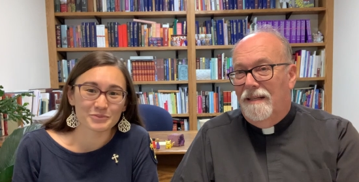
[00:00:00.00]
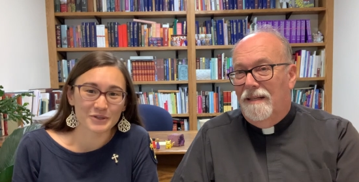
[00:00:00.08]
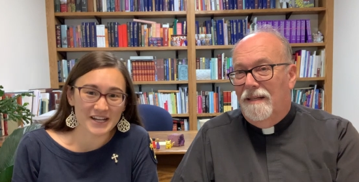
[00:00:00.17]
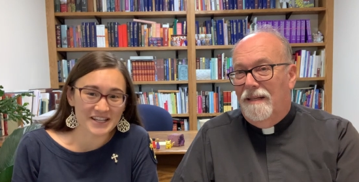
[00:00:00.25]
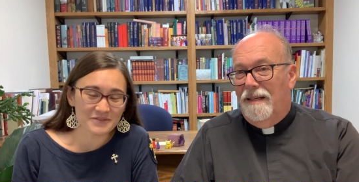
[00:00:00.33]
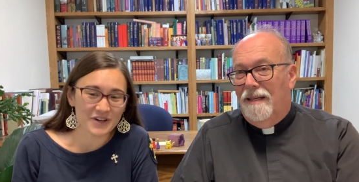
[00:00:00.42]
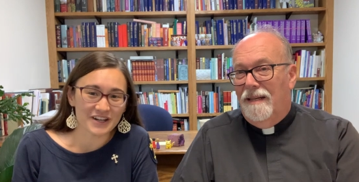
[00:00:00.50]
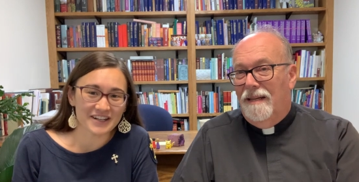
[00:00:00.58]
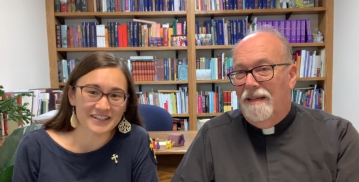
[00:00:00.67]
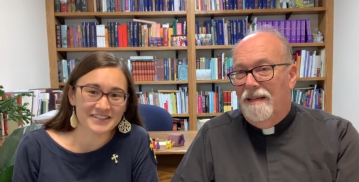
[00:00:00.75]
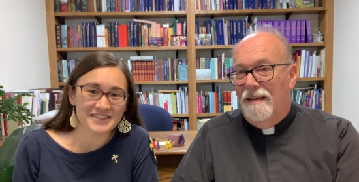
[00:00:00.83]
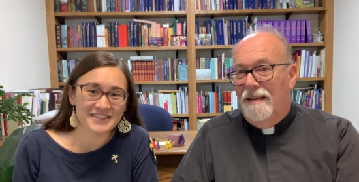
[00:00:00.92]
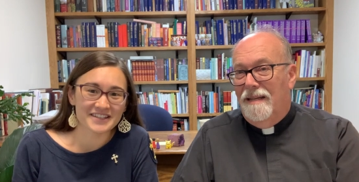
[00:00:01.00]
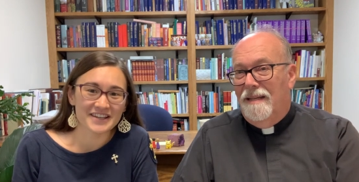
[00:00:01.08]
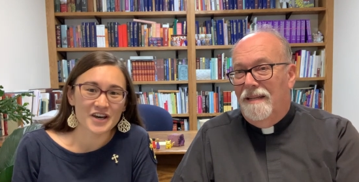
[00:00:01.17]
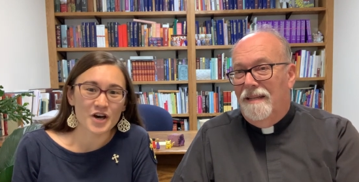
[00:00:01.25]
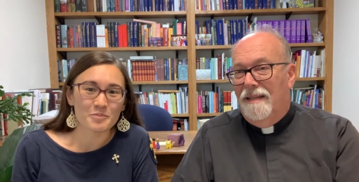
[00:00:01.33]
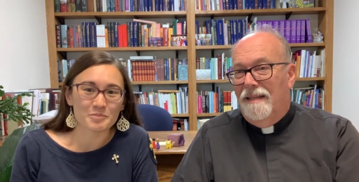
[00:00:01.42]
Speaker 1: brave hearts.
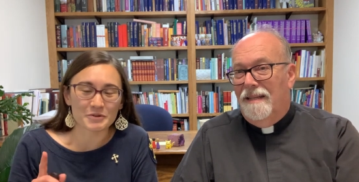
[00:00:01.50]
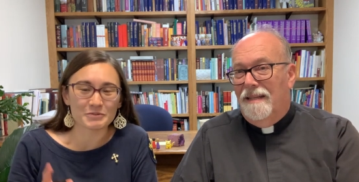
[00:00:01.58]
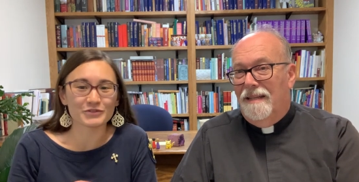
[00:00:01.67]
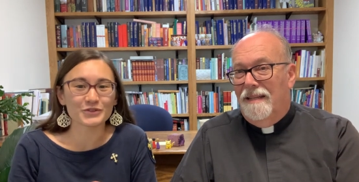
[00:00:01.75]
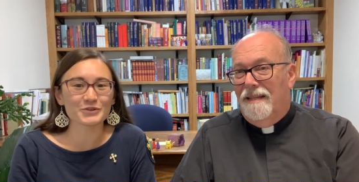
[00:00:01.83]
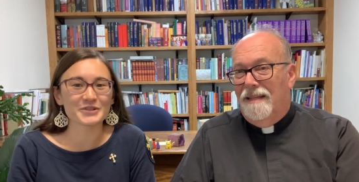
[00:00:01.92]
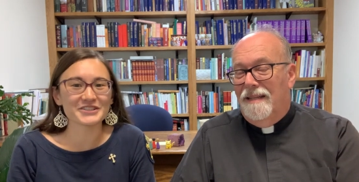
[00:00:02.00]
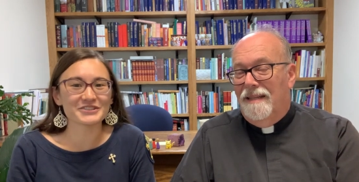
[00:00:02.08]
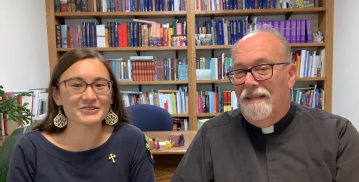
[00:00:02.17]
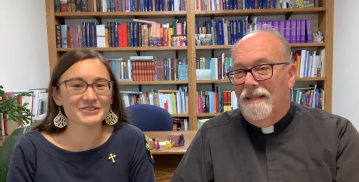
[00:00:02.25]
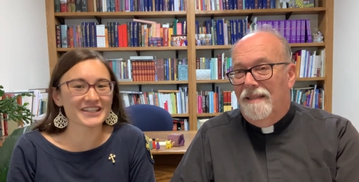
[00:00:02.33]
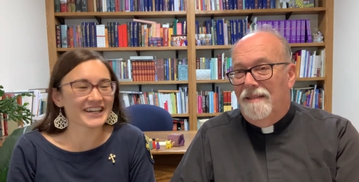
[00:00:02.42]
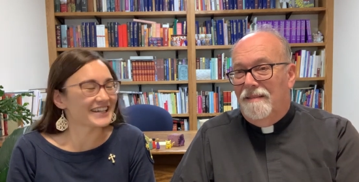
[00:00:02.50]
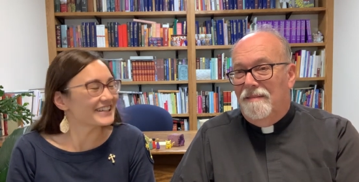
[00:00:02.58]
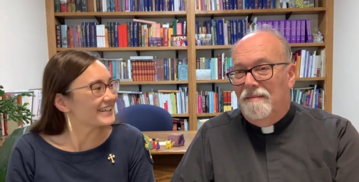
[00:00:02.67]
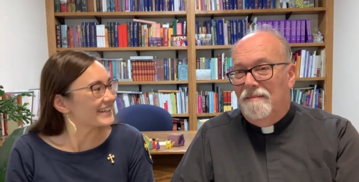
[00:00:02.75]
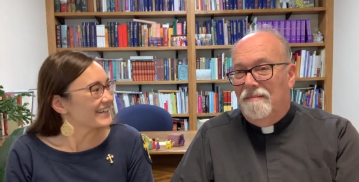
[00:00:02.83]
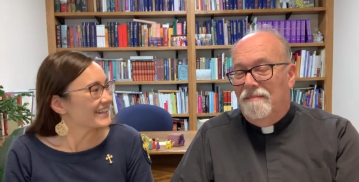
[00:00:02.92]
But before we do that,
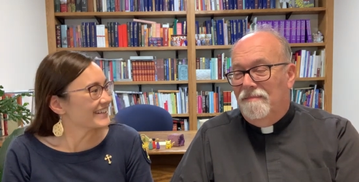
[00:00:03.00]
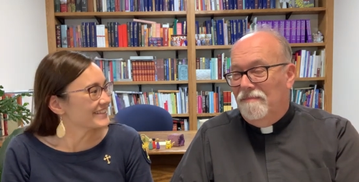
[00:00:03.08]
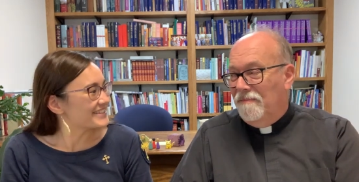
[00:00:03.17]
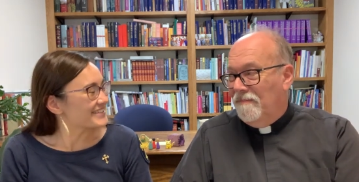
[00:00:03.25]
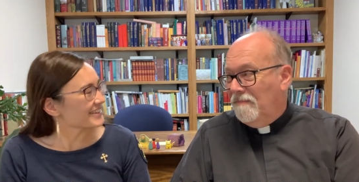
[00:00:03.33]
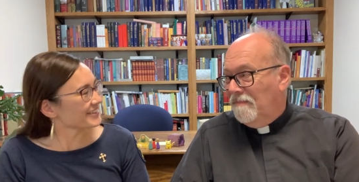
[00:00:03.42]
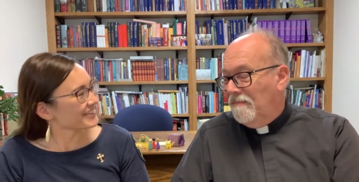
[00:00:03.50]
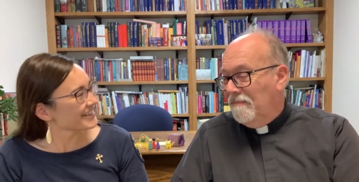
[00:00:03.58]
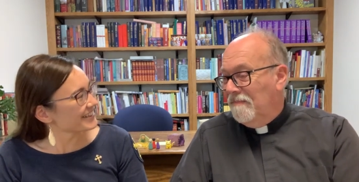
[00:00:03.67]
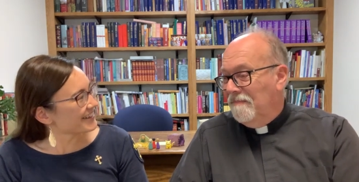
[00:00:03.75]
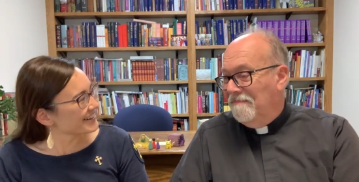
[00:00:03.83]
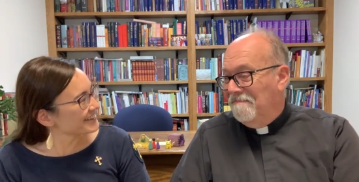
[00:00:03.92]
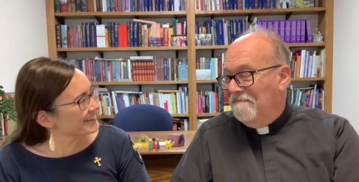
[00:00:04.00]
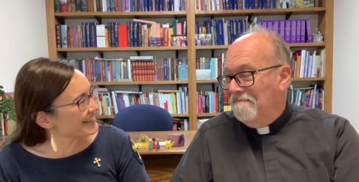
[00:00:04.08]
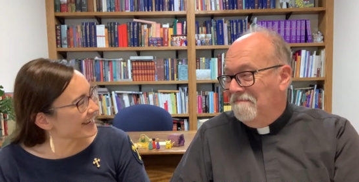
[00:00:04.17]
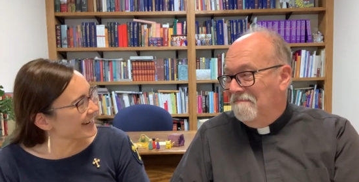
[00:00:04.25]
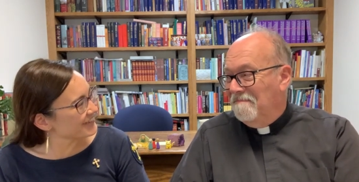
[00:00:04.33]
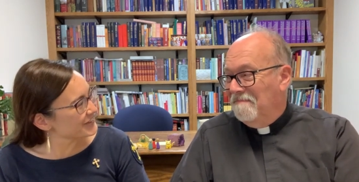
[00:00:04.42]
it's a great honor to
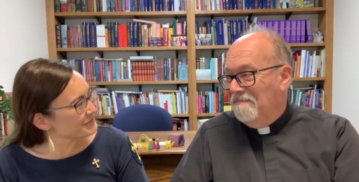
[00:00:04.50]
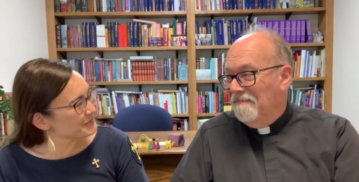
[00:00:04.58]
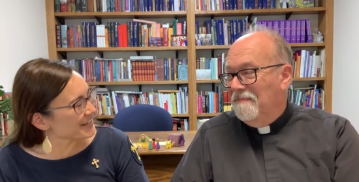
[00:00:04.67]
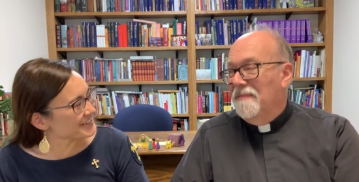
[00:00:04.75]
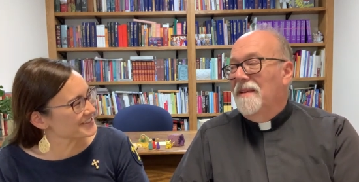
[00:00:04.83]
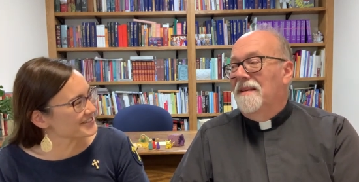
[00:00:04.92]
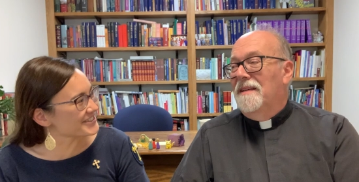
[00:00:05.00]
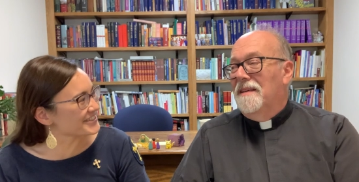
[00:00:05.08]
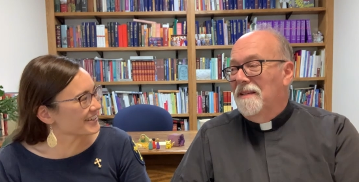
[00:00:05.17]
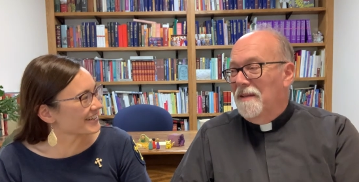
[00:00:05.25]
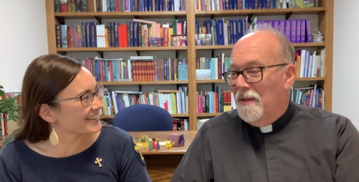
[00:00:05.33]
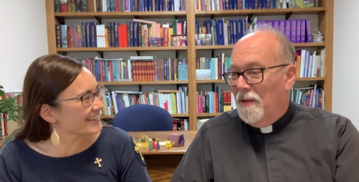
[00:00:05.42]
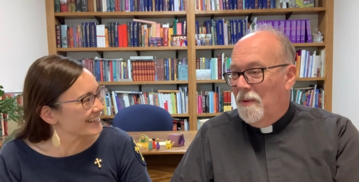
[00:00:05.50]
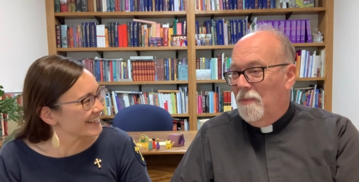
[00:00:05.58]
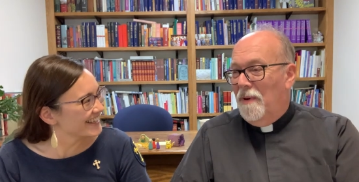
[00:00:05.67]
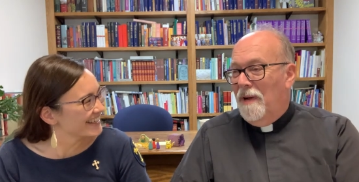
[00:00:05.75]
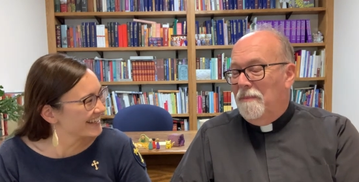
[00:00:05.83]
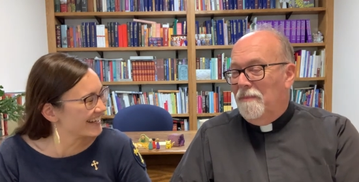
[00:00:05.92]
have you, Pastor Starkey.
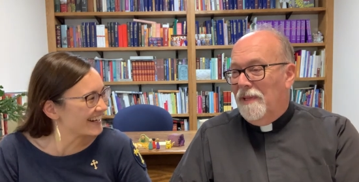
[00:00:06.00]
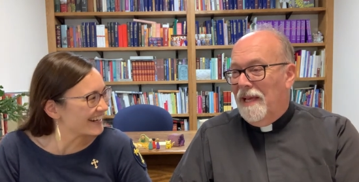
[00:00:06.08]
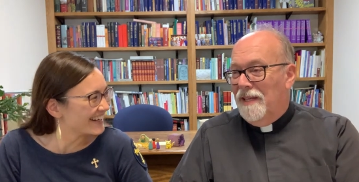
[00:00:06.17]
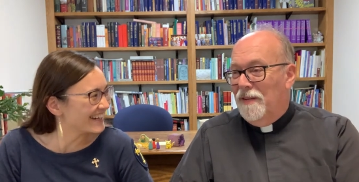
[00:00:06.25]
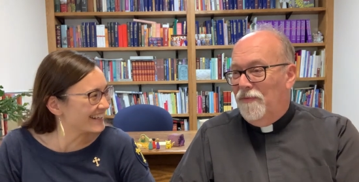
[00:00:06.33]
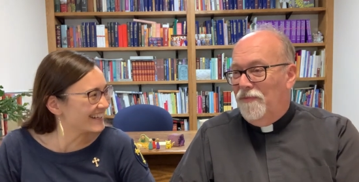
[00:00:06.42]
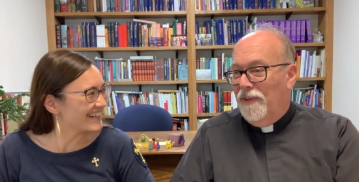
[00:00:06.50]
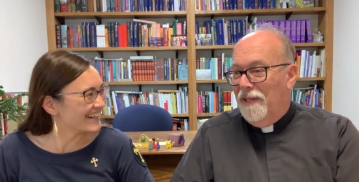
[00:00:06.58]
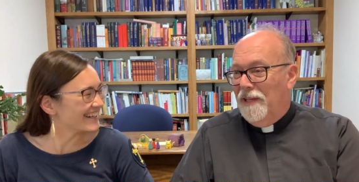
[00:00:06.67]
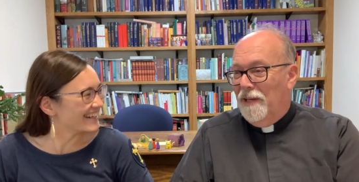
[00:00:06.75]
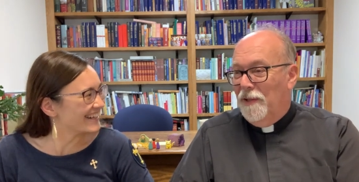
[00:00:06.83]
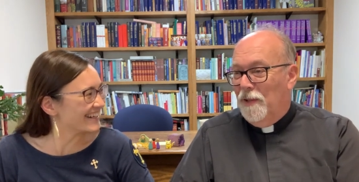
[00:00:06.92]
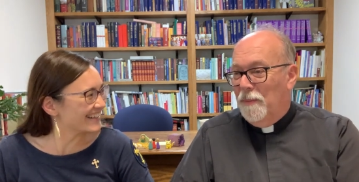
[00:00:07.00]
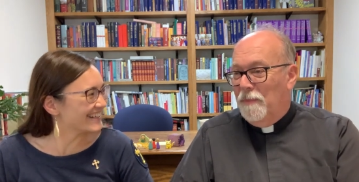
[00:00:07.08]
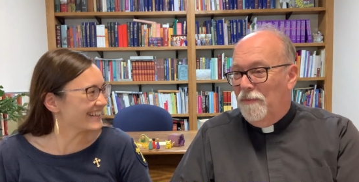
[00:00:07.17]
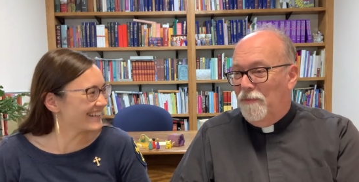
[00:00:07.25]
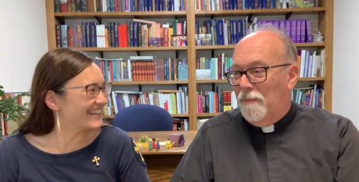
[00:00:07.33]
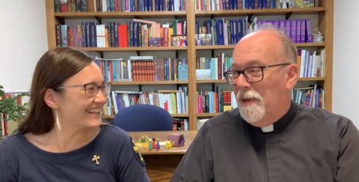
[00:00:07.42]
Speaker 2: Well, I'm glad to fill in a little
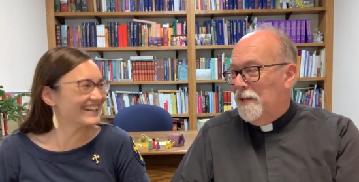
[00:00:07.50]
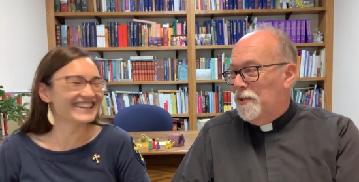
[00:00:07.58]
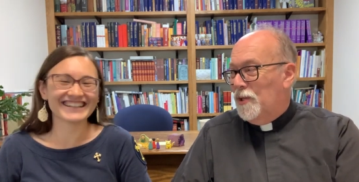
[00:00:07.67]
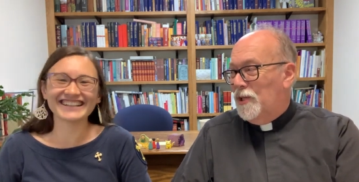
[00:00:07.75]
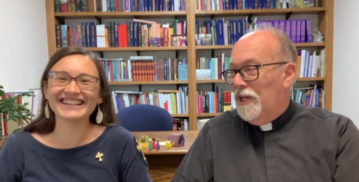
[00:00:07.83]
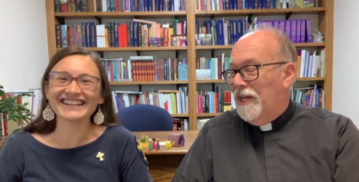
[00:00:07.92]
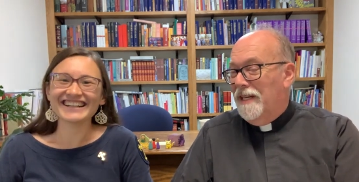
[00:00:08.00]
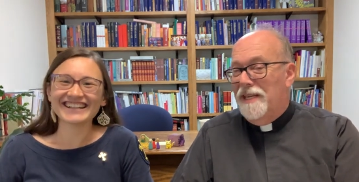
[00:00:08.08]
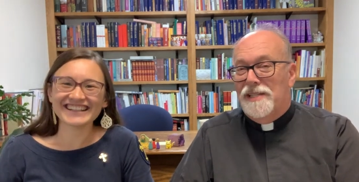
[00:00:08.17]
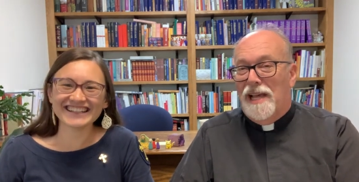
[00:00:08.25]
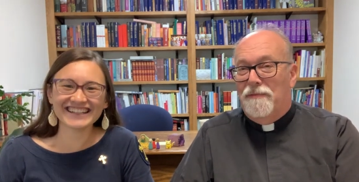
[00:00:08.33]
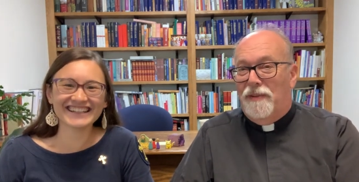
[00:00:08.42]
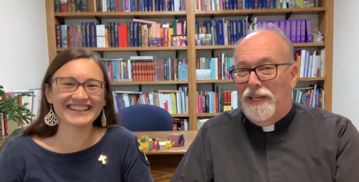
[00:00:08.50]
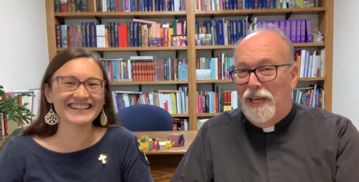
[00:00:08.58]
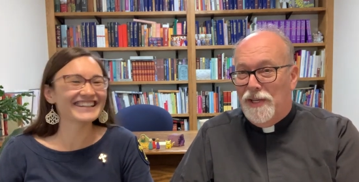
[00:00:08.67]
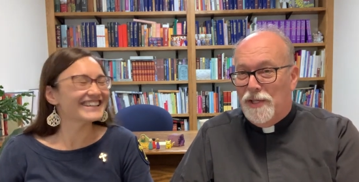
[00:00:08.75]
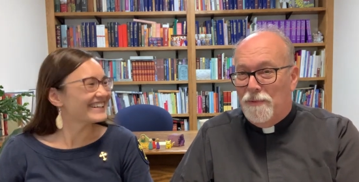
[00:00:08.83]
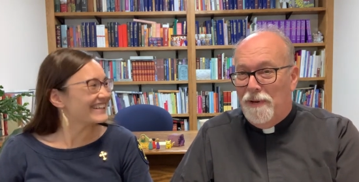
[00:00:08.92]
bit for Pastor Sheehan. He's on
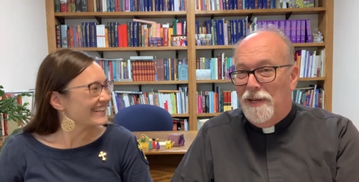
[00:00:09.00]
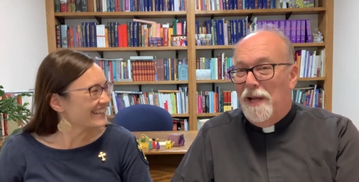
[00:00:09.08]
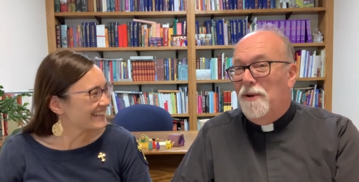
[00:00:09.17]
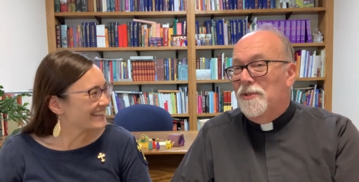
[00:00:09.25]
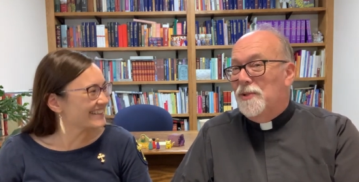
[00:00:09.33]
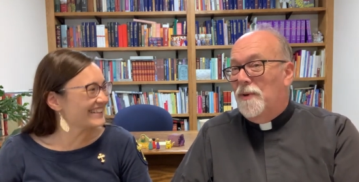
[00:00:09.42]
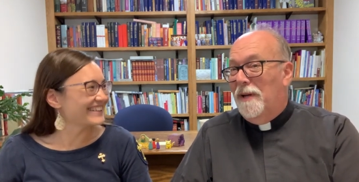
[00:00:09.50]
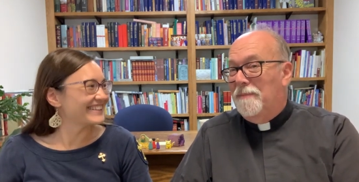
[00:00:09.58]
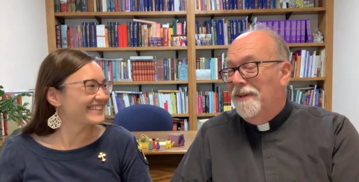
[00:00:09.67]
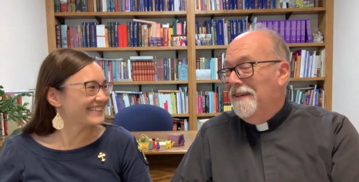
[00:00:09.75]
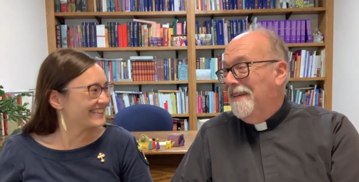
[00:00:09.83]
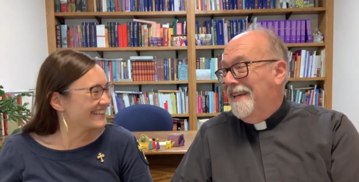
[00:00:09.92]
vacation right now, so I'm